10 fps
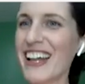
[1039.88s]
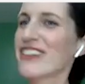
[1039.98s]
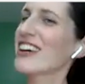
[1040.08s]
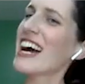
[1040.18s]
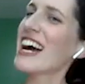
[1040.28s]

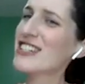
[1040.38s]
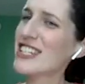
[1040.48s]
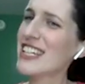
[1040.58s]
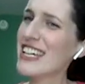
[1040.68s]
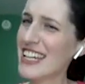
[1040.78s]
like,
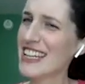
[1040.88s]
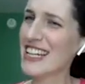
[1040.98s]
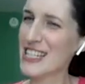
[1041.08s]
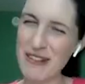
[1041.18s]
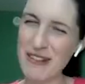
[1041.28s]
actually, I think
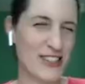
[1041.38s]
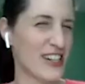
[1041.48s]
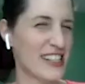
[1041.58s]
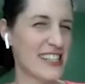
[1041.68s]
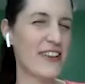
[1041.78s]
that should be in
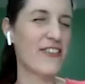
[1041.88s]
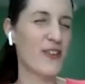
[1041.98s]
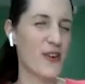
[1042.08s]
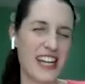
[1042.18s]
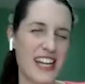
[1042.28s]
trust till
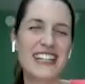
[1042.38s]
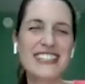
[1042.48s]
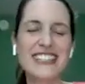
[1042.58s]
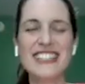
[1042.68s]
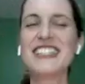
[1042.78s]
40.
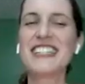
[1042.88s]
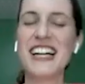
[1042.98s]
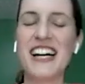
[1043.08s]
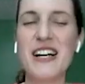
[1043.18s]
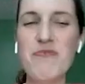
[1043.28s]

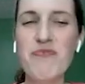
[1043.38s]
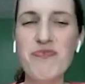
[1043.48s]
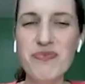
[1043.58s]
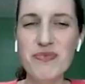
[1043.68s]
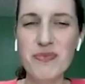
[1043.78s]
And
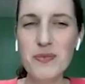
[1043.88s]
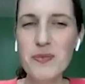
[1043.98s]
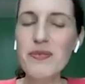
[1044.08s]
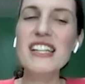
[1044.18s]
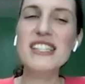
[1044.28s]

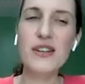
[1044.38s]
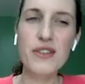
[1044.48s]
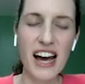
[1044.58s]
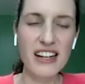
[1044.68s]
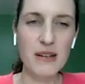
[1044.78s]
so
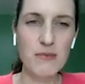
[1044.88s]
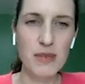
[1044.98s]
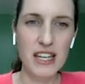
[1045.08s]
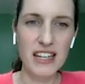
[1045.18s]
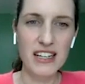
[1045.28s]
that can
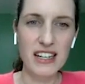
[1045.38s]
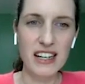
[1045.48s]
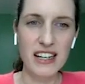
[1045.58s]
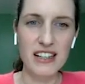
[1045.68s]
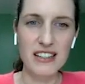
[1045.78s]
be
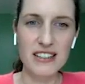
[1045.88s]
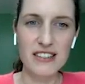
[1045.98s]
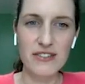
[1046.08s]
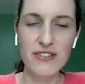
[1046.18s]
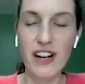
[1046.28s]
a
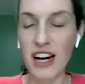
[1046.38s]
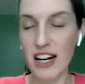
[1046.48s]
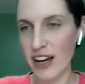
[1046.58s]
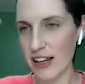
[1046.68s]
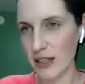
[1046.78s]

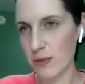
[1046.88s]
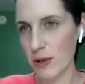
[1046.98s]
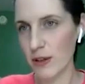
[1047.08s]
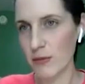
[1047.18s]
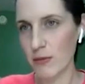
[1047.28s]
very
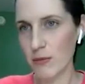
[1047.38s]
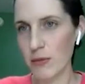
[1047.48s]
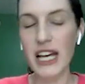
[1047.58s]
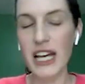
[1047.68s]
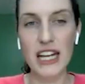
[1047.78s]
valuable
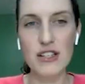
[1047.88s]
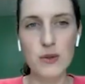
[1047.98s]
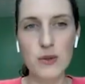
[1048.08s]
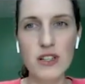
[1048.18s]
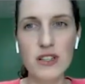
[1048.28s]
planning
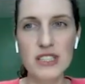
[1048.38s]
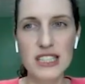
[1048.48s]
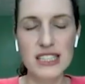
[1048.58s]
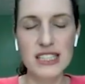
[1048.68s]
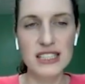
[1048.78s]
tool.
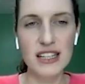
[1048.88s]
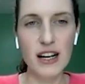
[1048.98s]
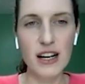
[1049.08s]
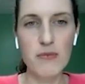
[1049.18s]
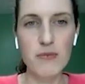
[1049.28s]

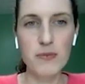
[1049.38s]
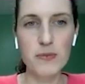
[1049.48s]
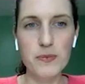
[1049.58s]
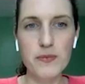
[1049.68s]
So